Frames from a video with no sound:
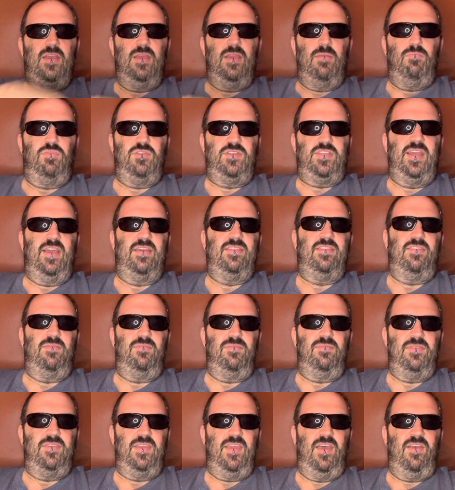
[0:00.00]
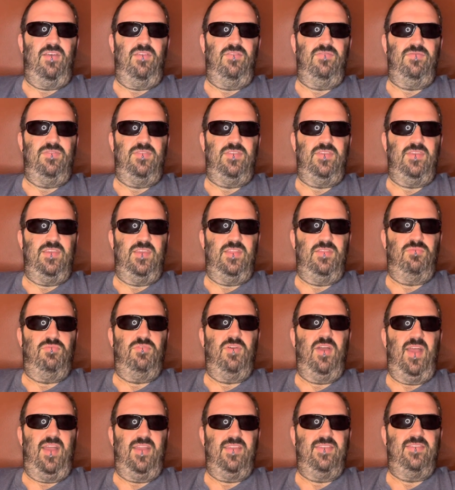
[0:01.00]
protect themselves in the
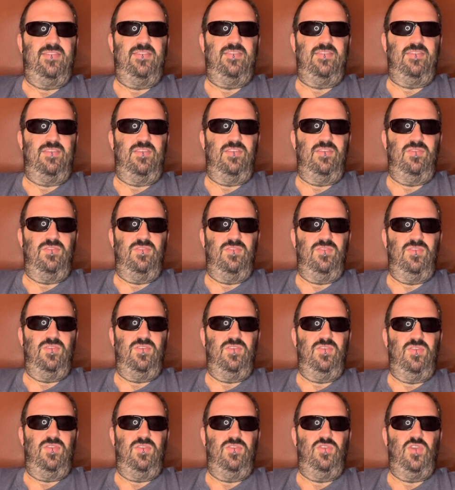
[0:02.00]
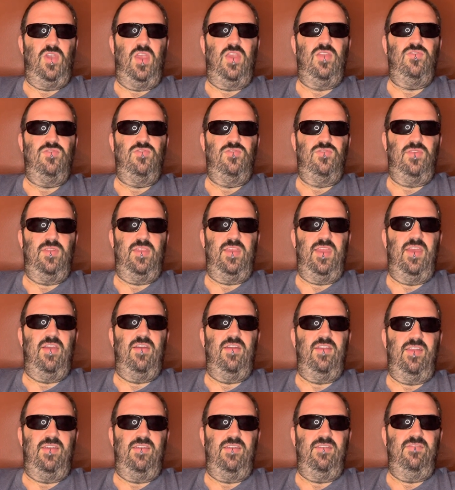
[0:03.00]
press, to change the
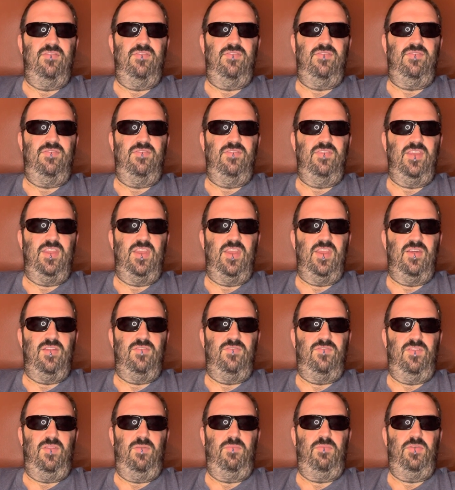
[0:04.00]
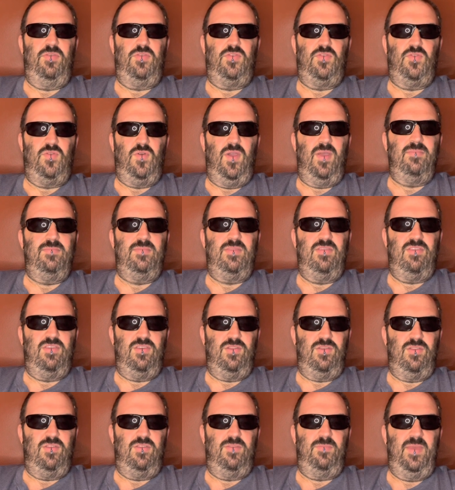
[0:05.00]
narrative, you know, flip the script,
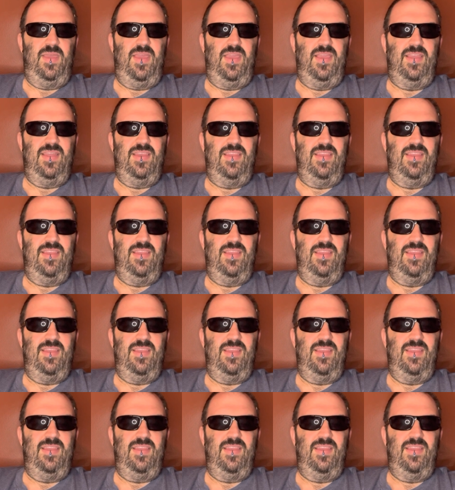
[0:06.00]
so to speak.